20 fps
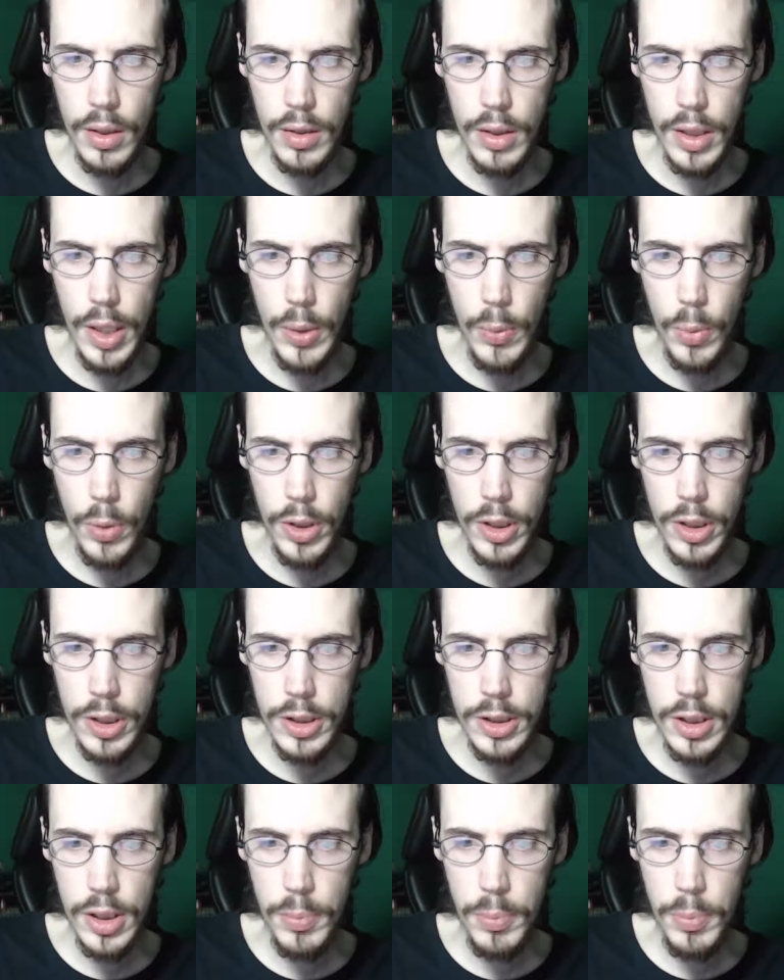They work us
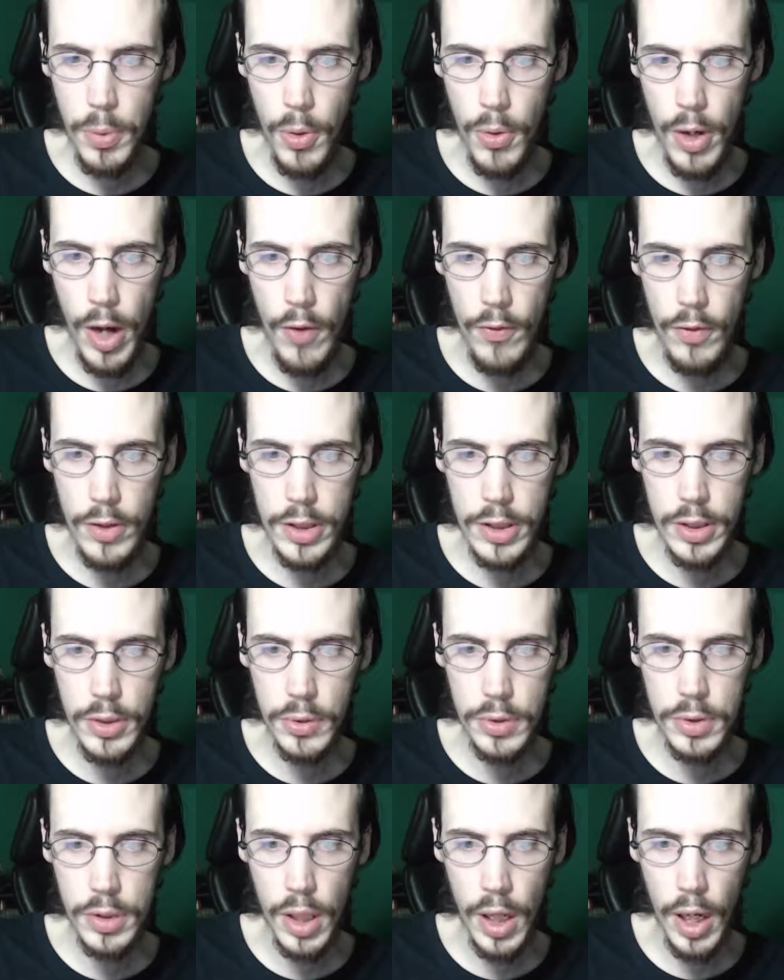to the bone every single
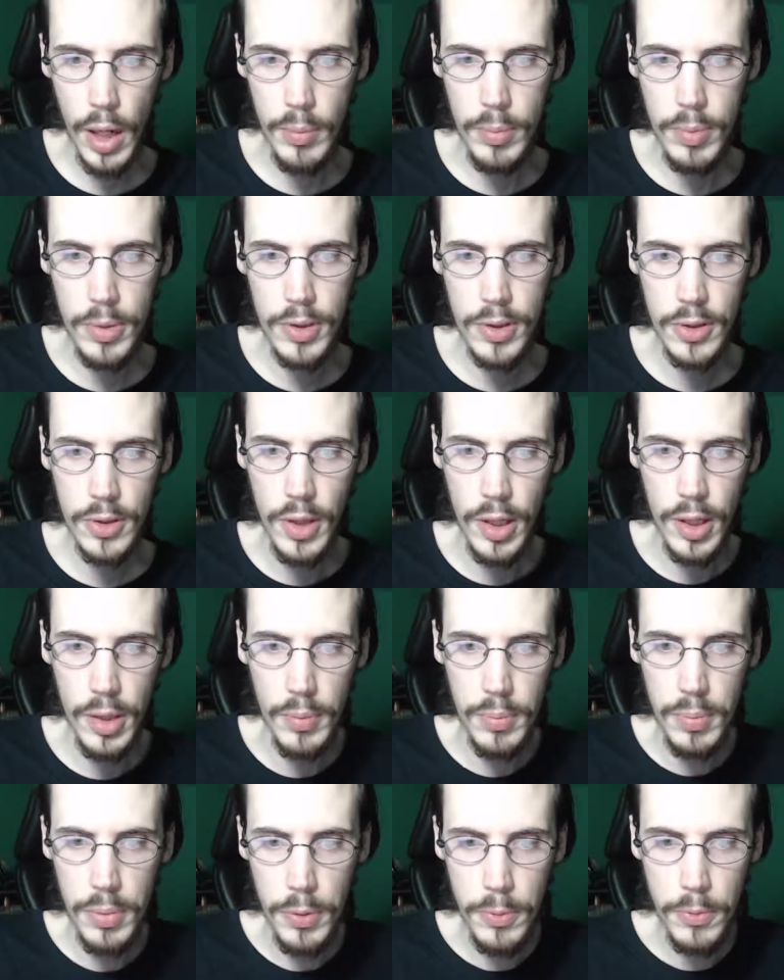time, like
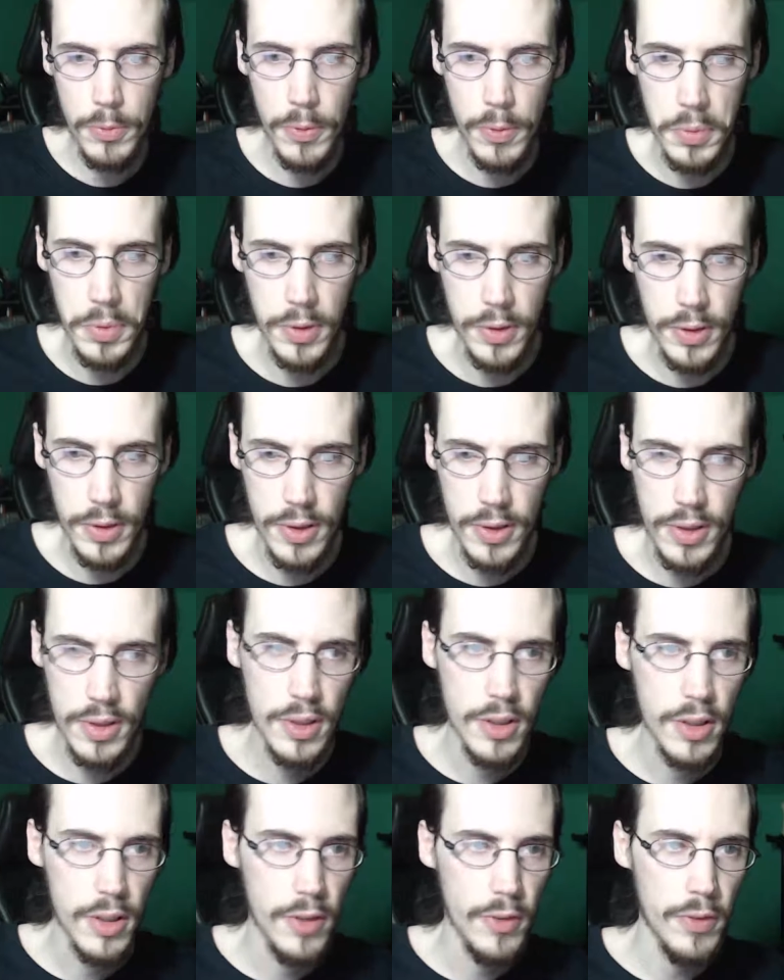poop from their
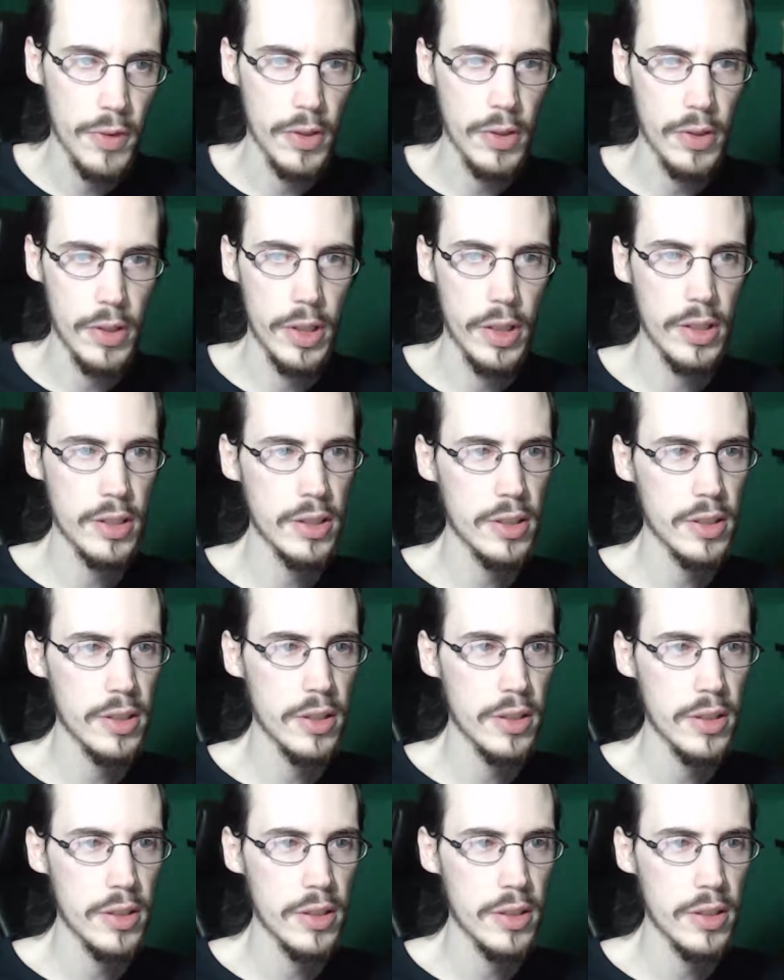fairy dust.